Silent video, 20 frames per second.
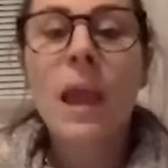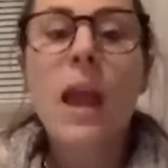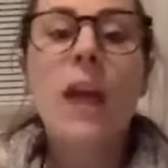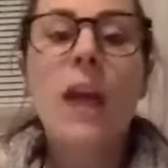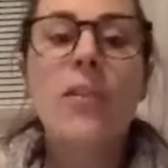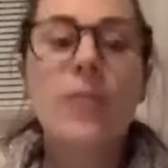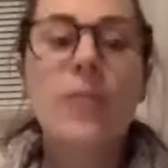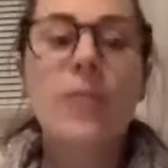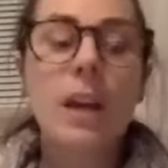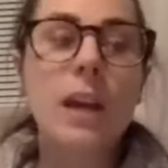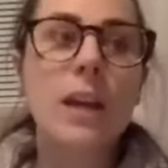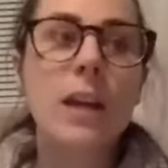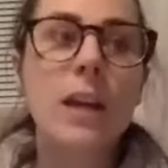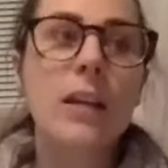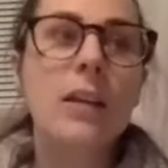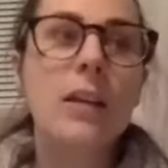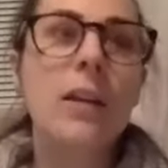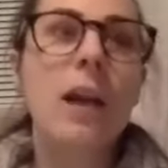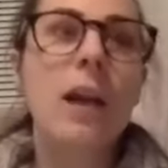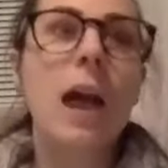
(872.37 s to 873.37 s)
And
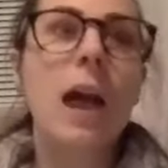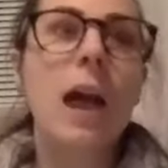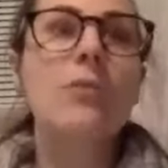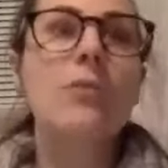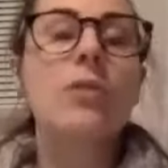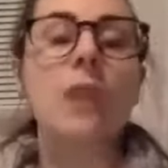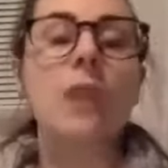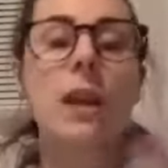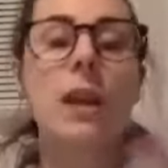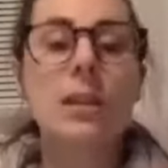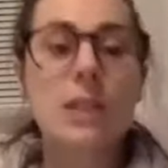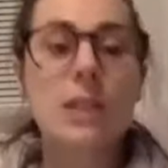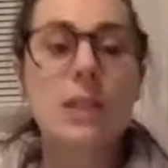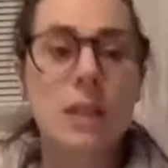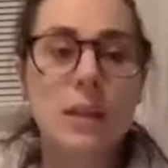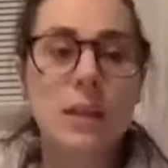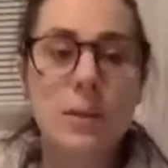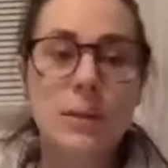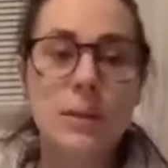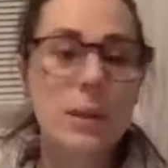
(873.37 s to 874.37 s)
then after that
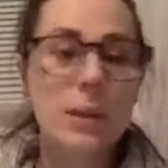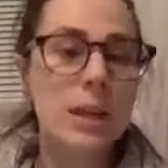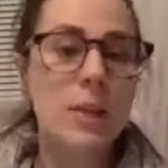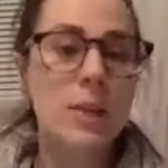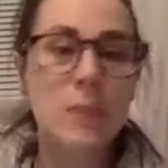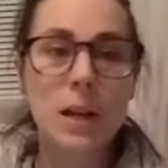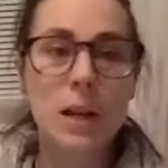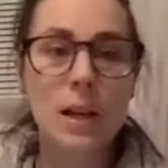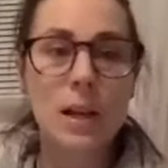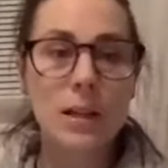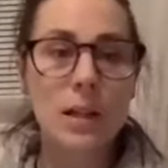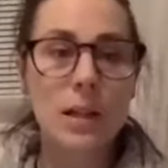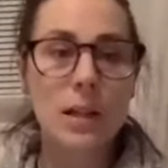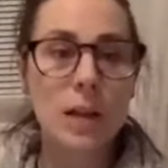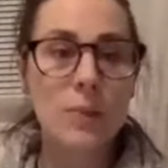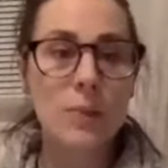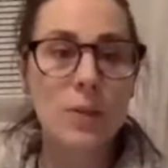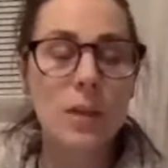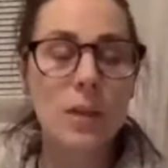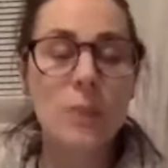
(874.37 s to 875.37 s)
10-minute
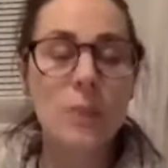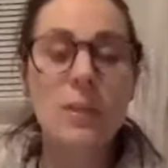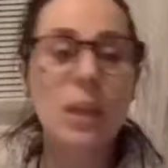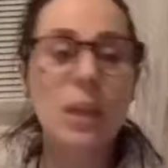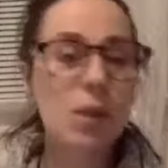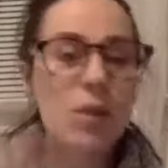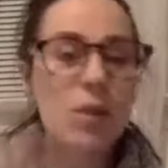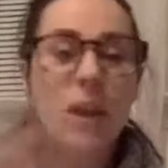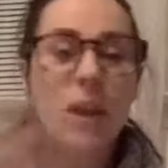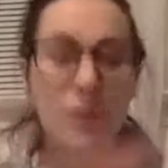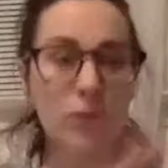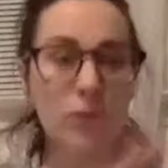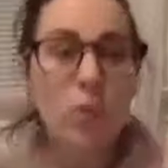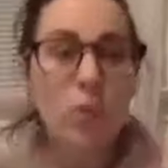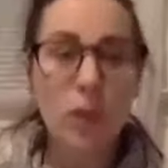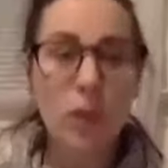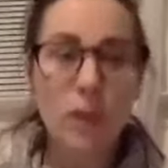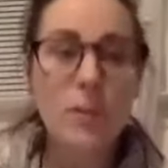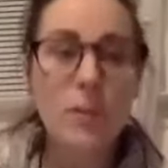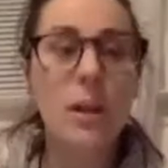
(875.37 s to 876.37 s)
timer's up, say you have
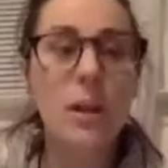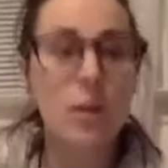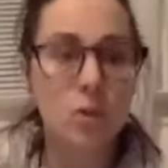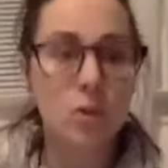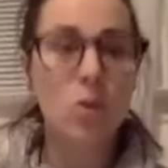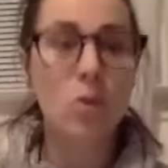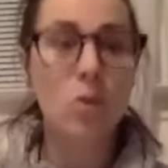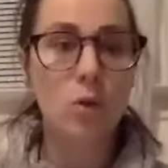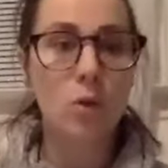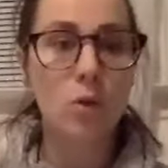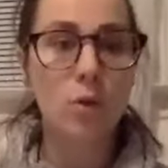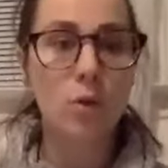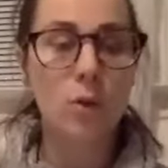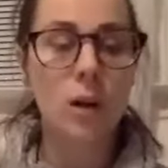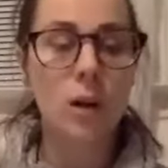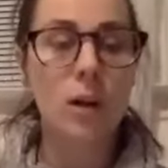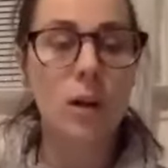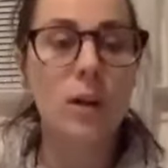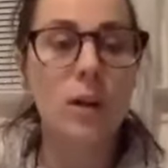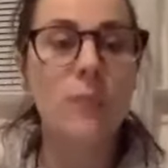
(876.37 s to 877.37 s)
30 minutes total to
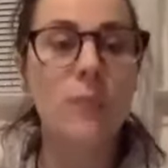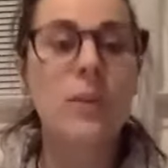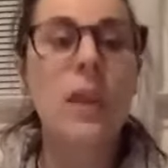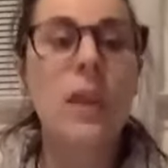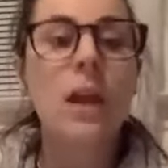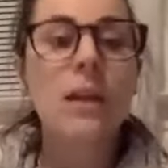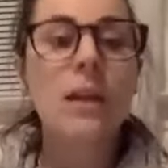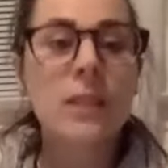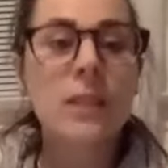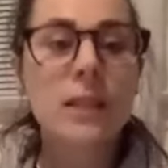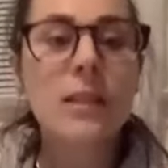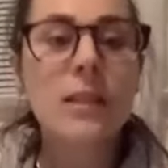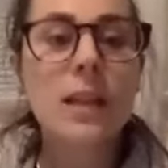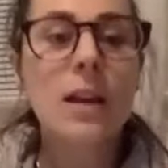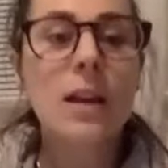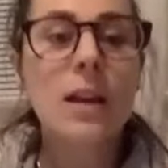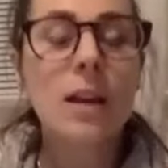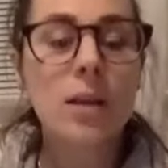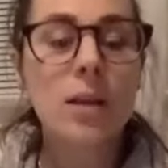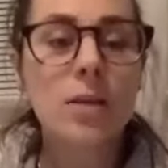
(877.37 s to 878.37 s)
work, then
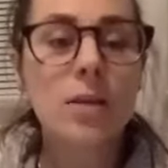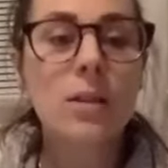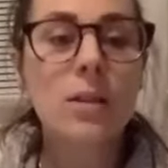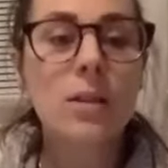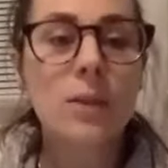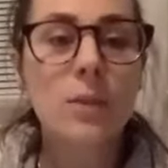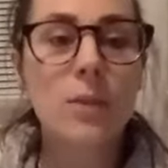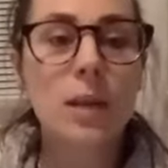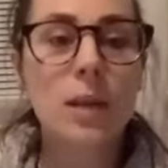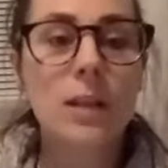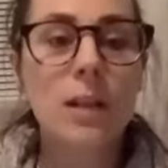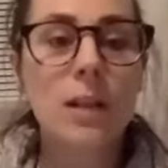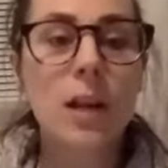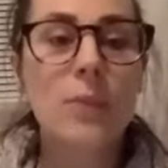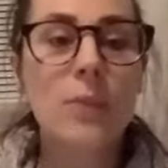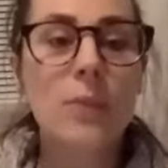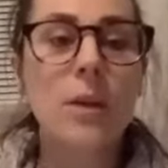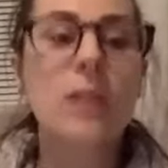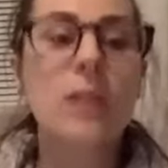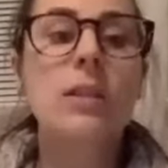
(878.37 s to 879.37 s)
set another 10-minute
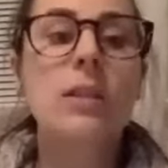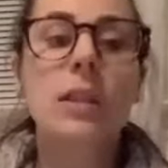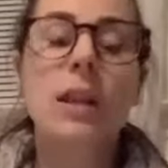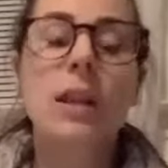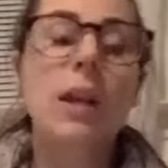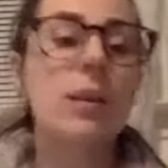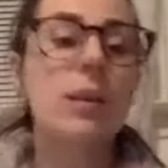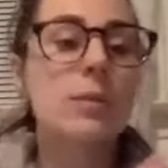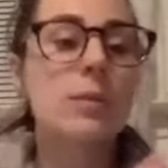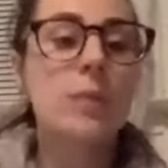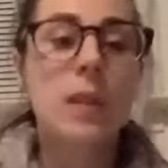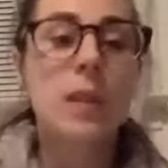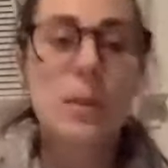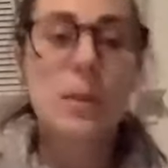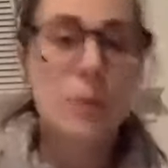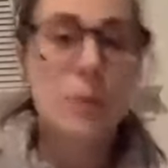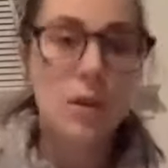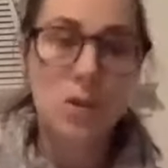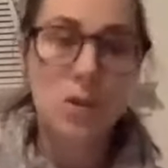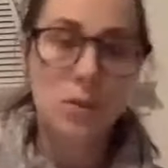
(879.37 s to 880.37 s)
timer to send out as many
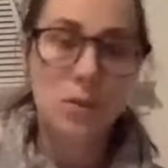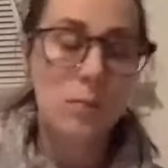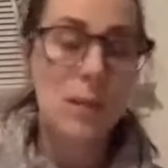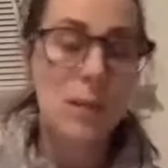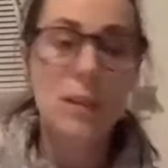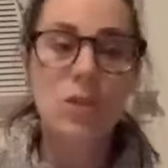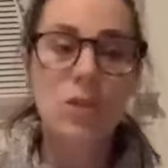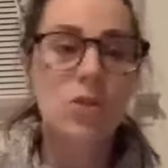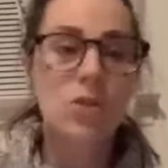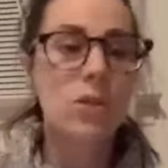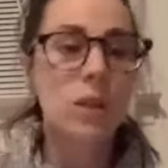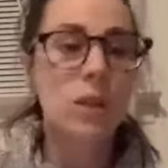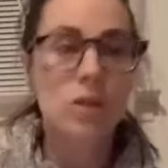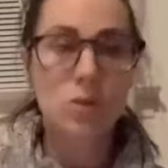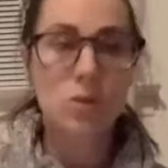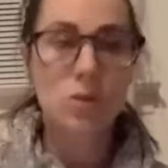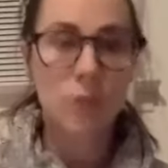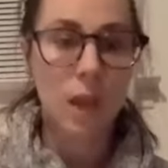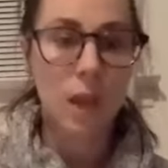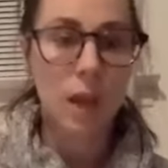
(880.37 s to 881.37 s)
messages as
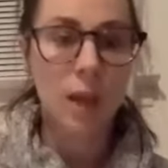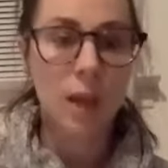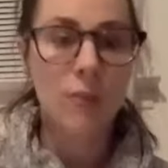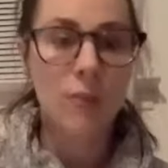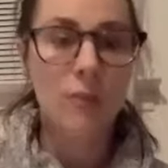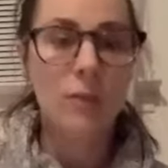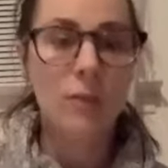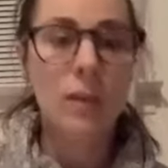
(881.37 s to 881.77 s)
you can.